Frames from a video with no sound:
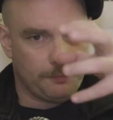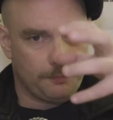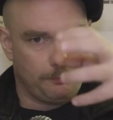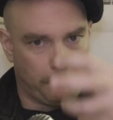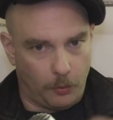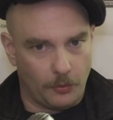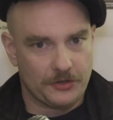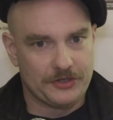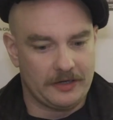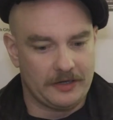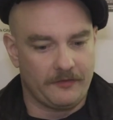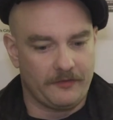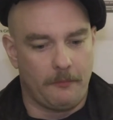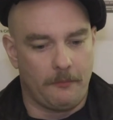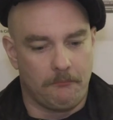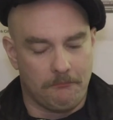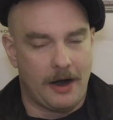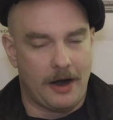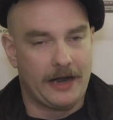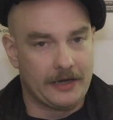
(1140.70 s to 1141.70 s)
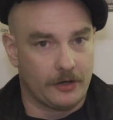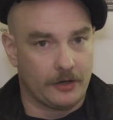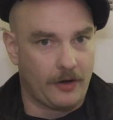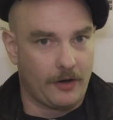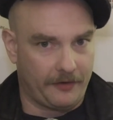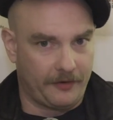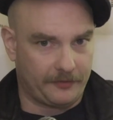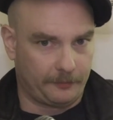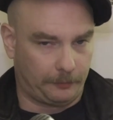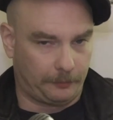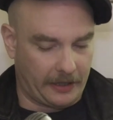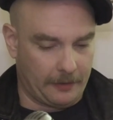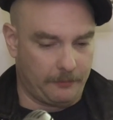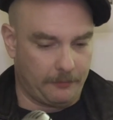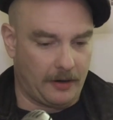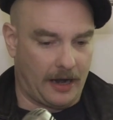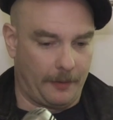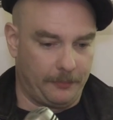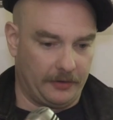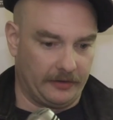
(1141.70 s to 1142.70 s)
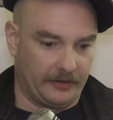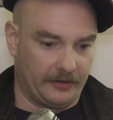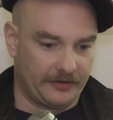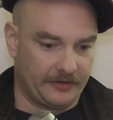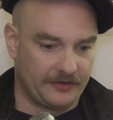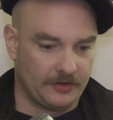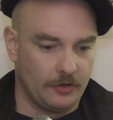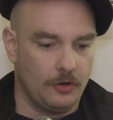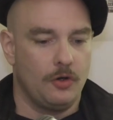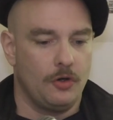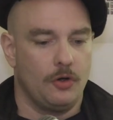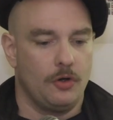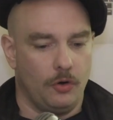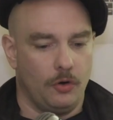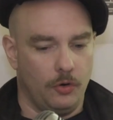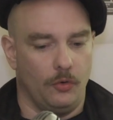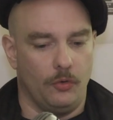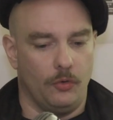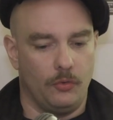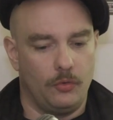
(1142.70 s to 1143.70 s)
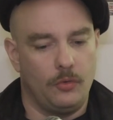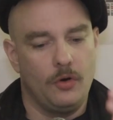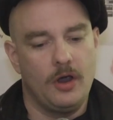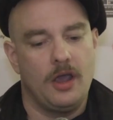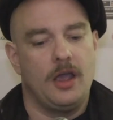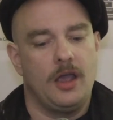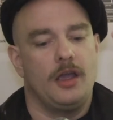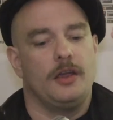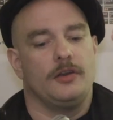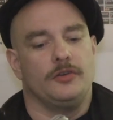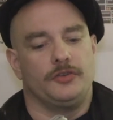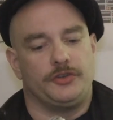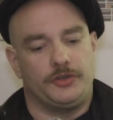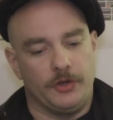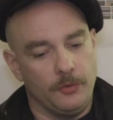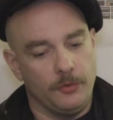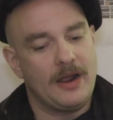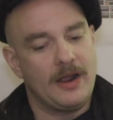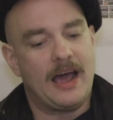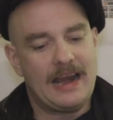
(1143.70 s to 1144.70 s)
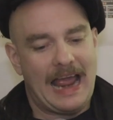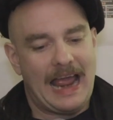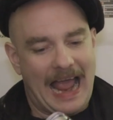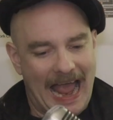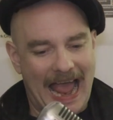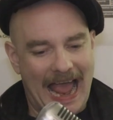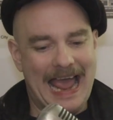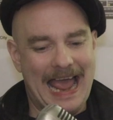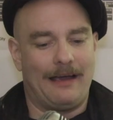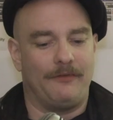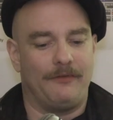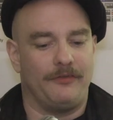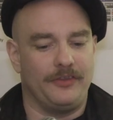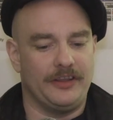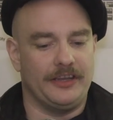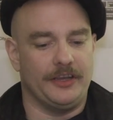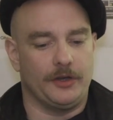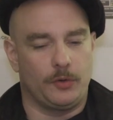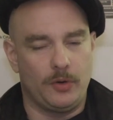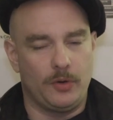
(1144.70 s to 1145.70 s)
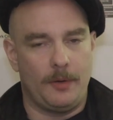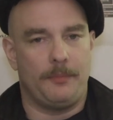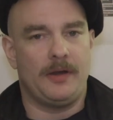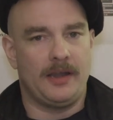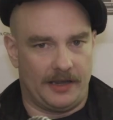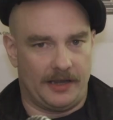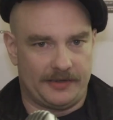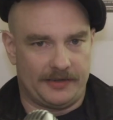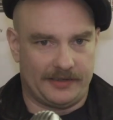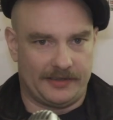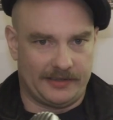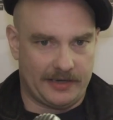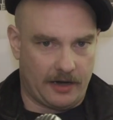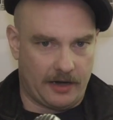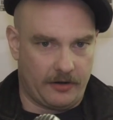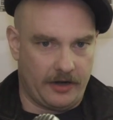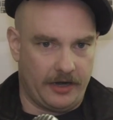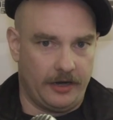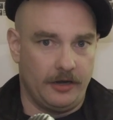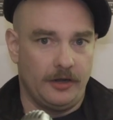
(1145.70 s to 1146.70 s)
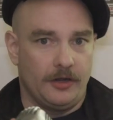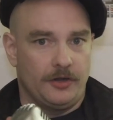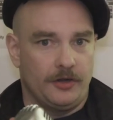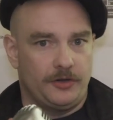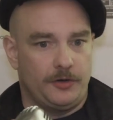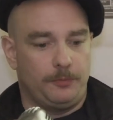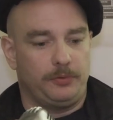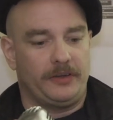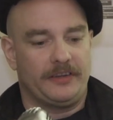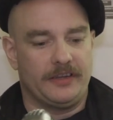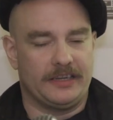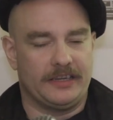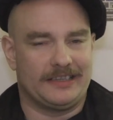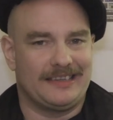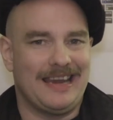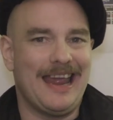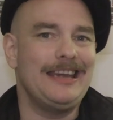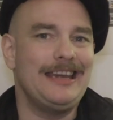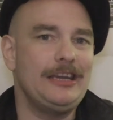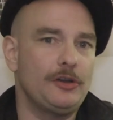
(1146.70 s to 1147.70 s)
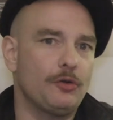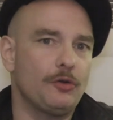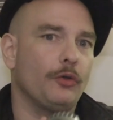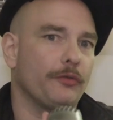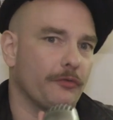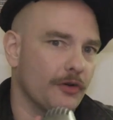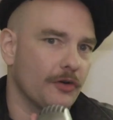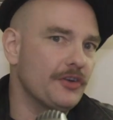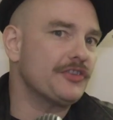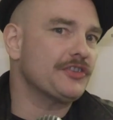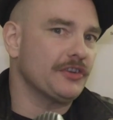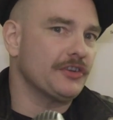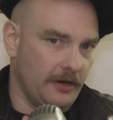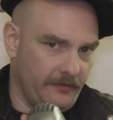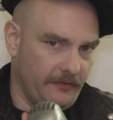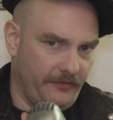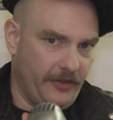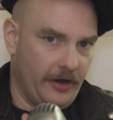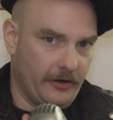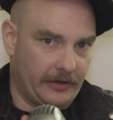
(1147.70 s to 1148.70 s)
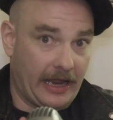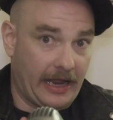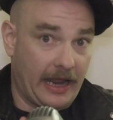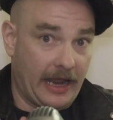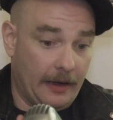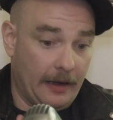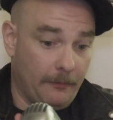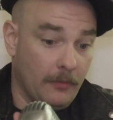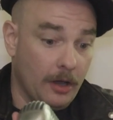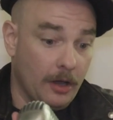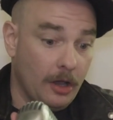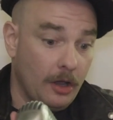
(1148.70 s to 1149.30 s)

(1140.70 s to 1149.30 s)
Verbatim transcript: portion of the Minecraft playing populace who do not have the equipment necessary to play the 10 year old version of their game